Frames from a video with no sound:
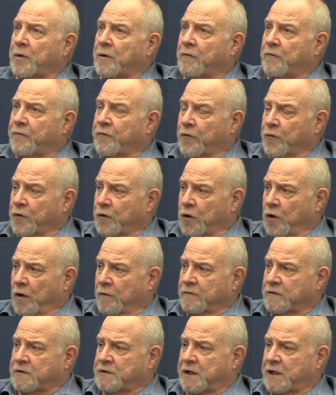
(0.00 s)
further
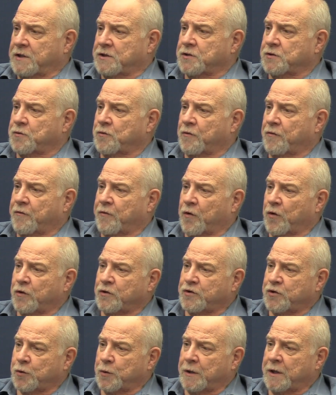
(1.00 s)
conversations
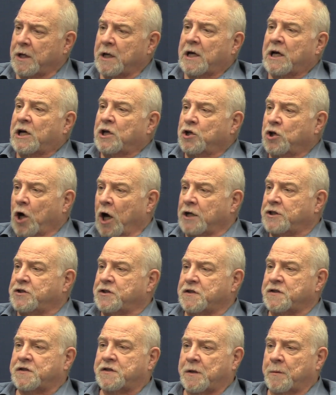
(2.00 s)
referred to it not
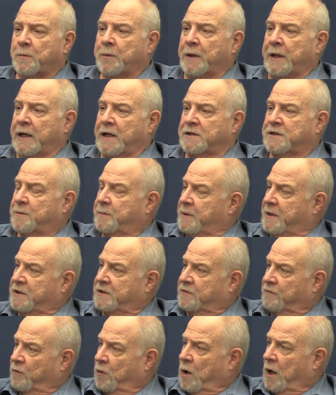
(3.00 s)
just simply as a
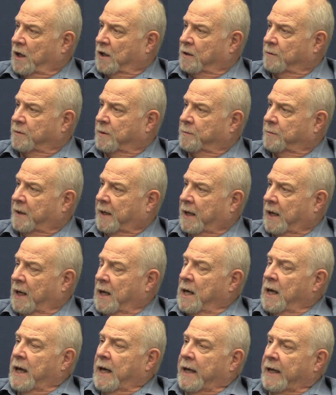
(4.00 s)
piece of water, but
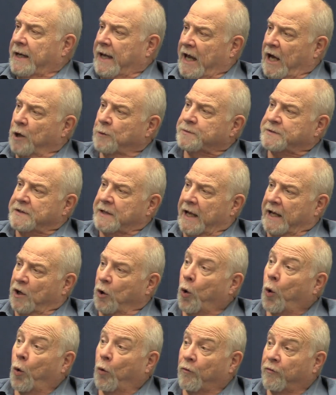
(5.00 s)
it helps in that
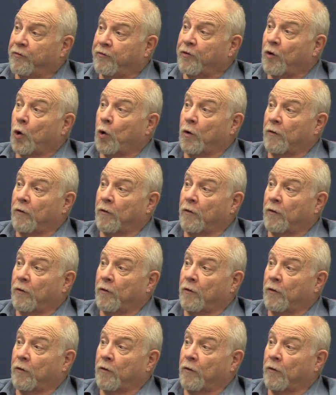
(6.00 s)
whole flow of